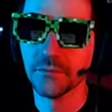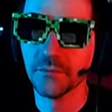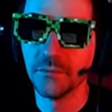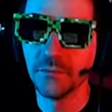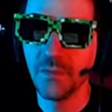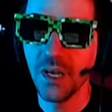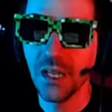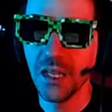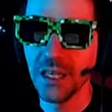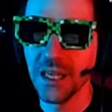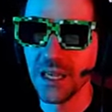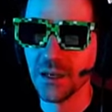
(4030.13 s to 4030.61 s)

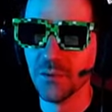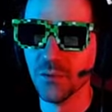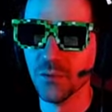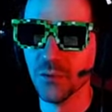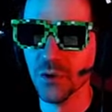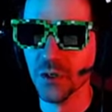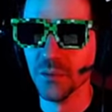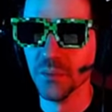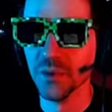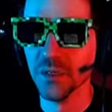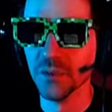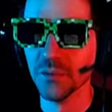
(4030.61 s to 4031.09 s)
Molly M
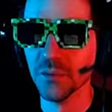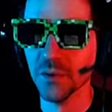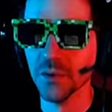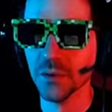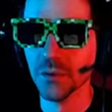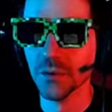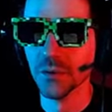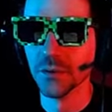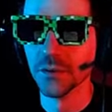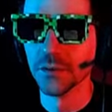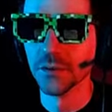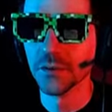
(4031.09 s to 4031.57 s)
would be
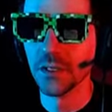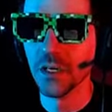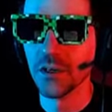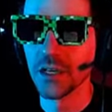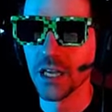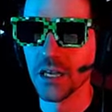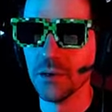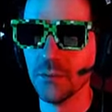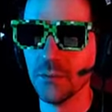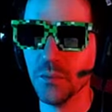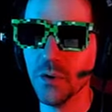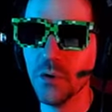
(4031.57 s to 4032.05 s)
moogled.
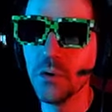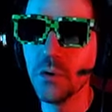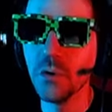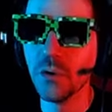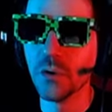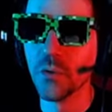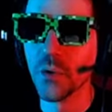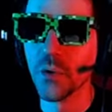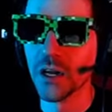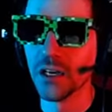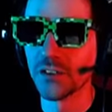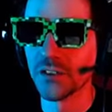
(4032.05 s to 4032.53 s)
Okay,
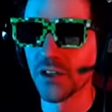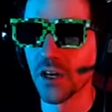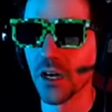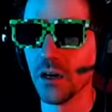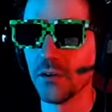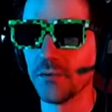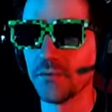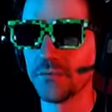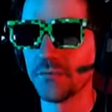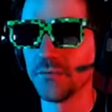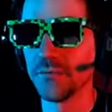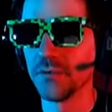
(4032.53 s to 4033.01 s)
moogle wears
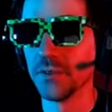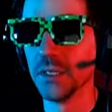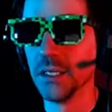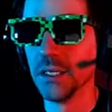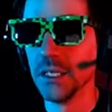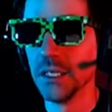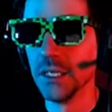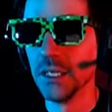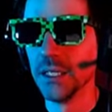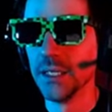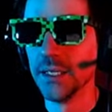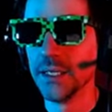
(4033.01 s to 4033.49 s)
off
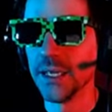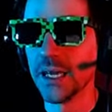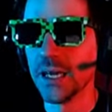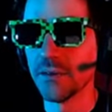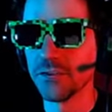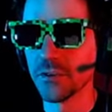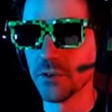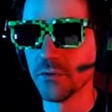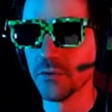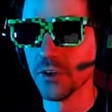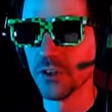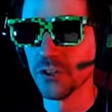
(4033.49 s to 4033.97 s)

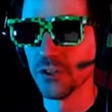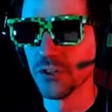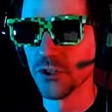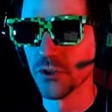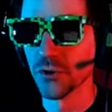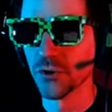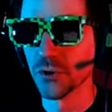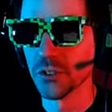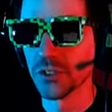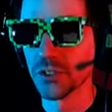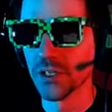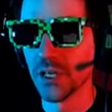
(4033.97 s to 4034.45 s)
after a very
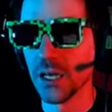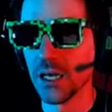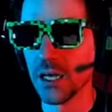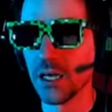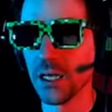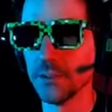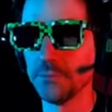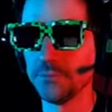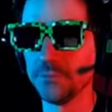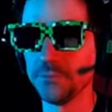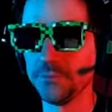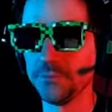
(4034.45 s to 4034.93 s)
short time.